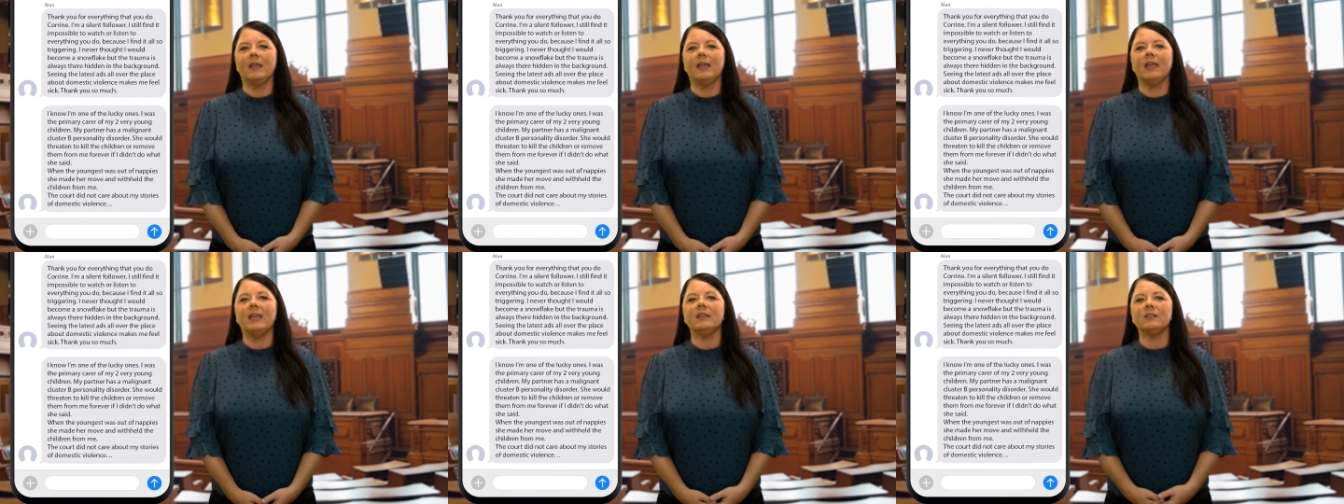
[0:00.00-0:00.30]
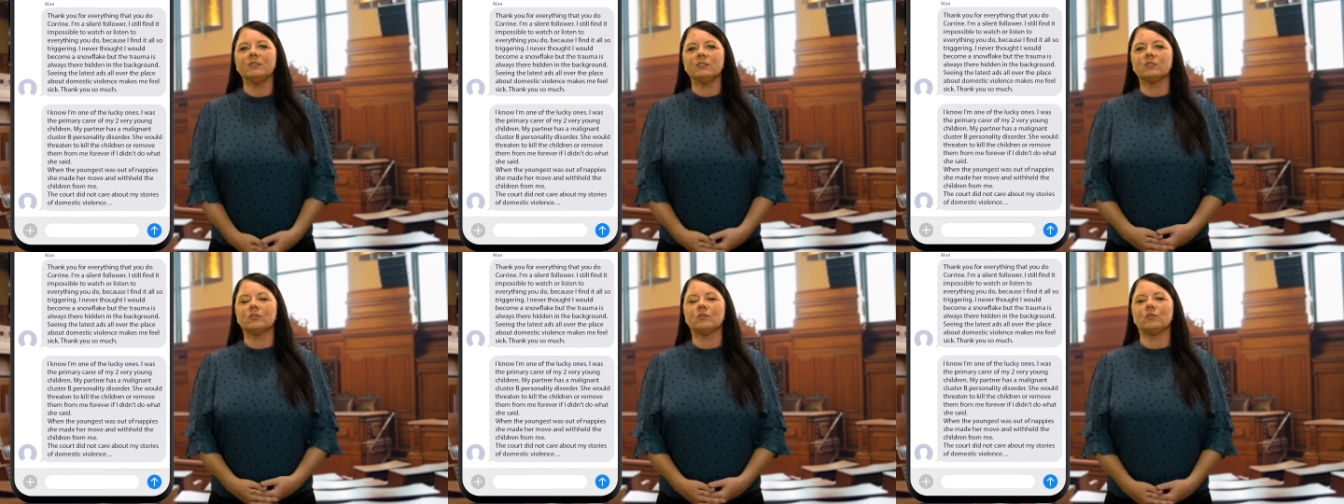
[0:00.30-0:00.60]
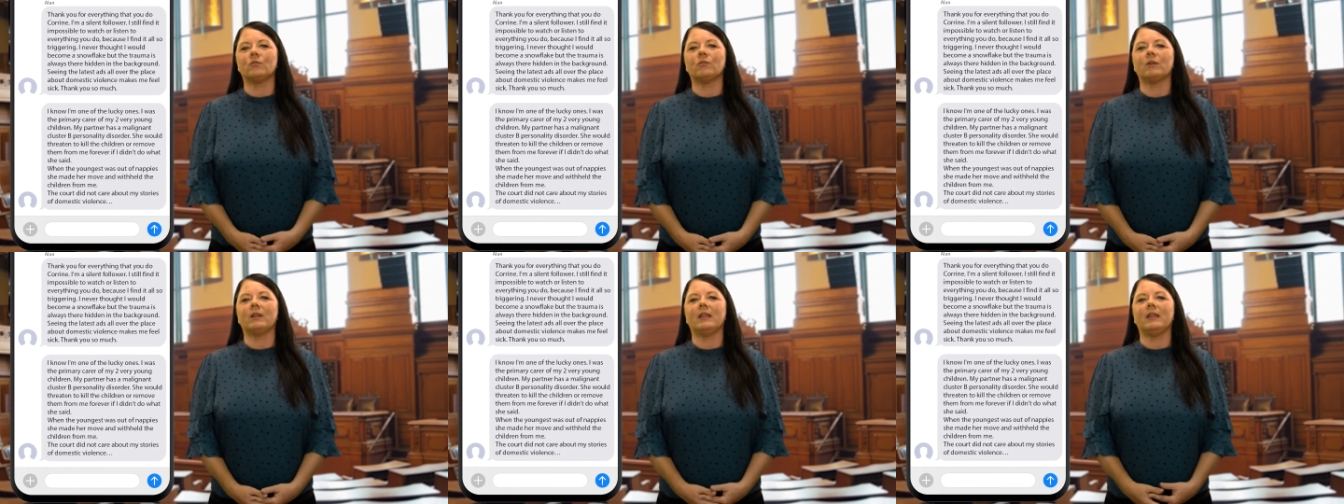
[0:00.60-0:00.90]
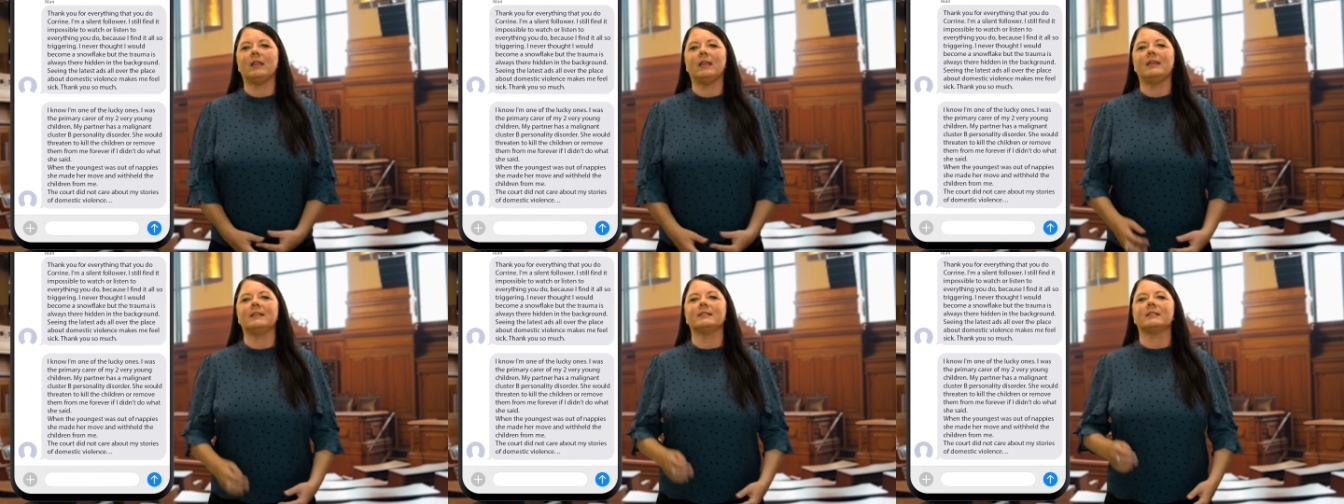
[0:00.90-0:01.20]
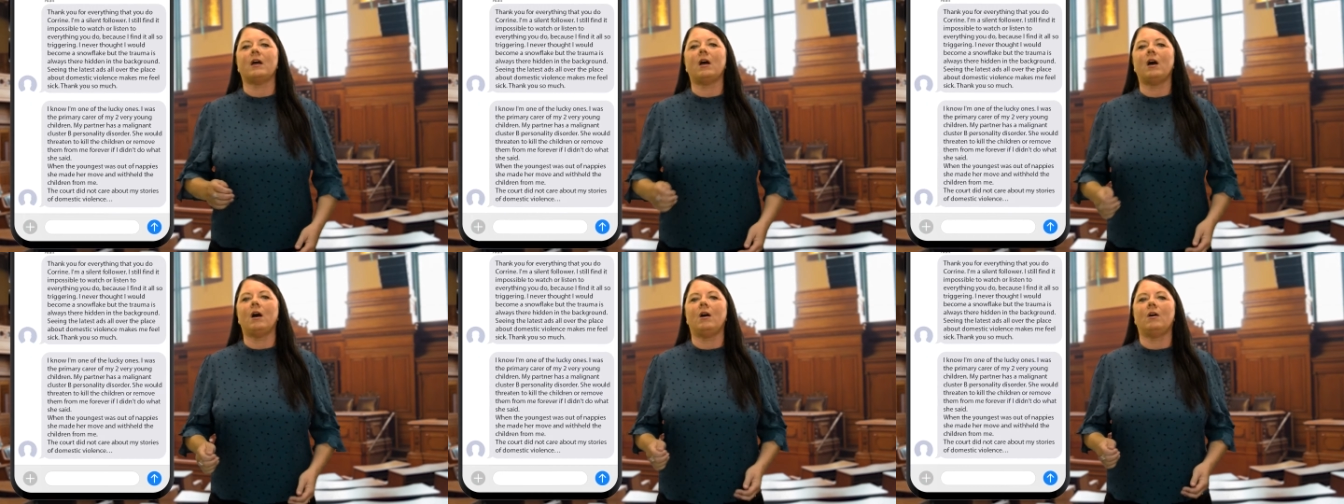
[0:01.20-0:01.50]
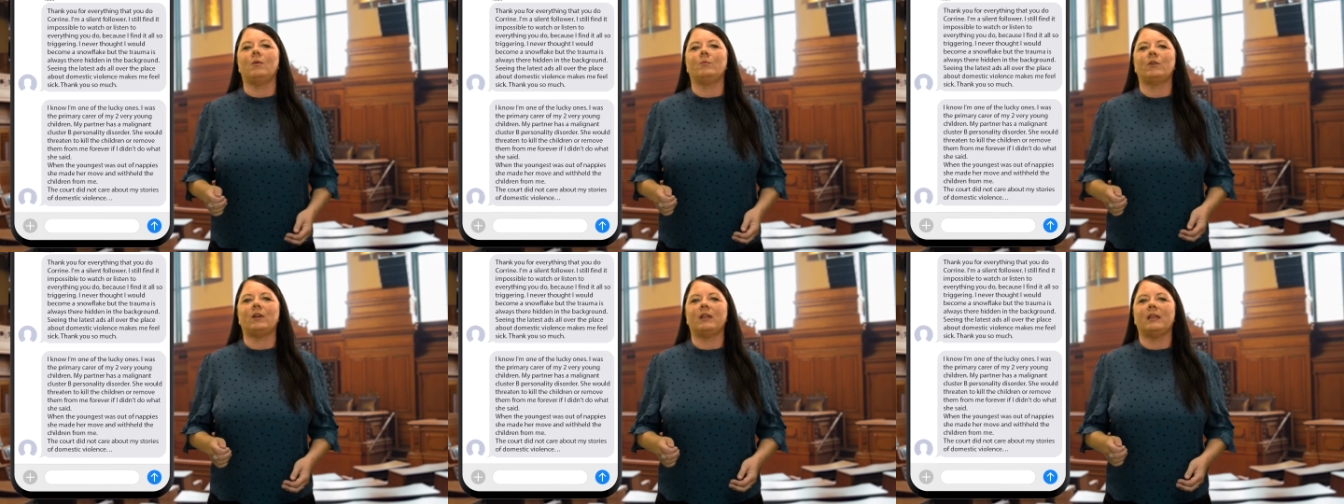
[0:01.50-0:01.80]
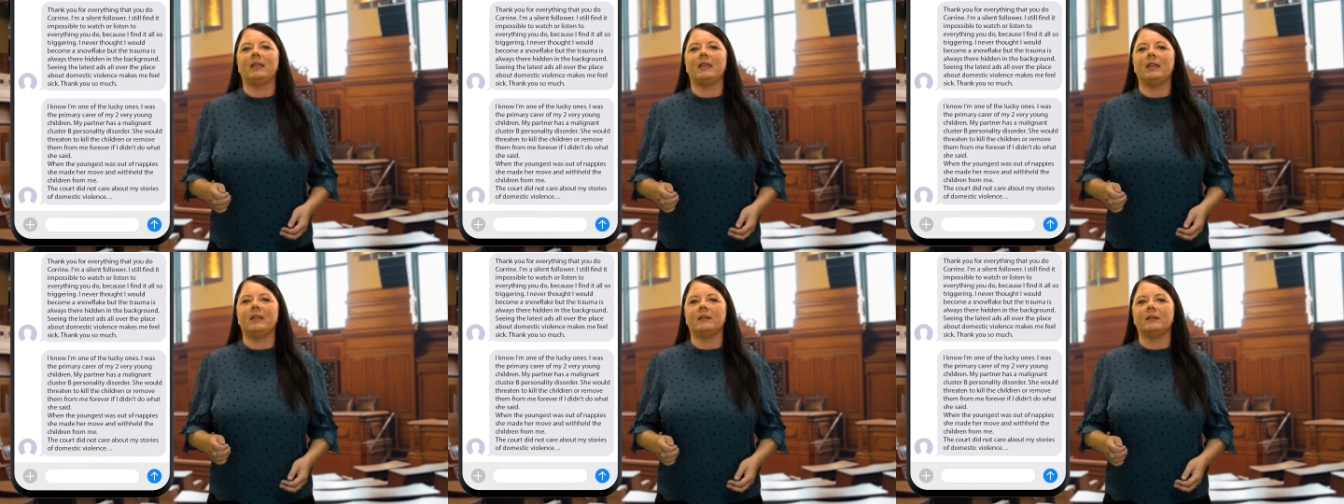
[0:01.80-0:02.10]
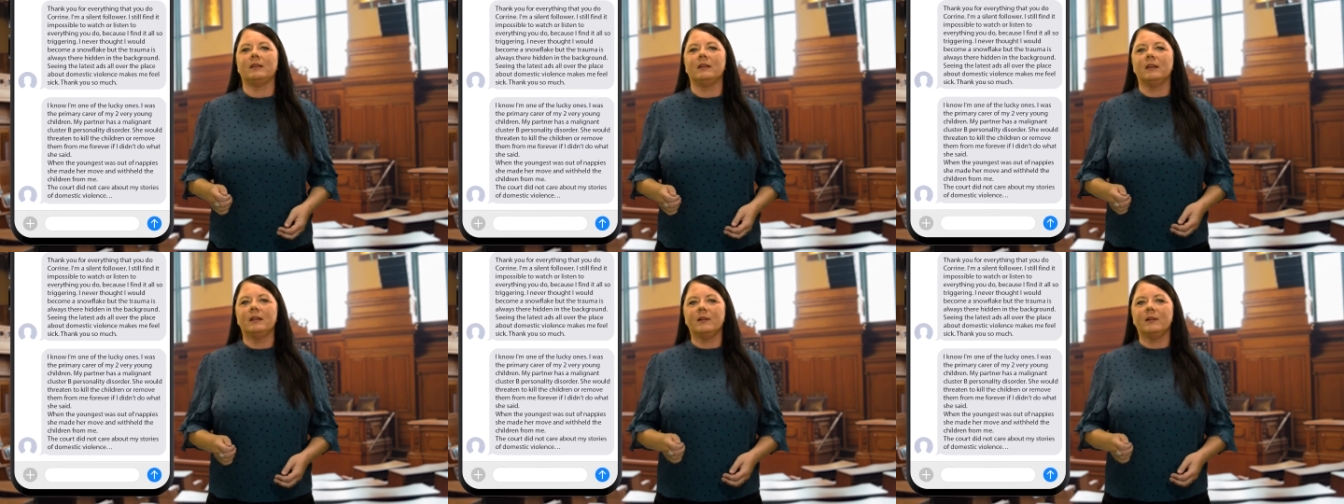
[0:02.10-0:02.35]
His story is heartbreaking.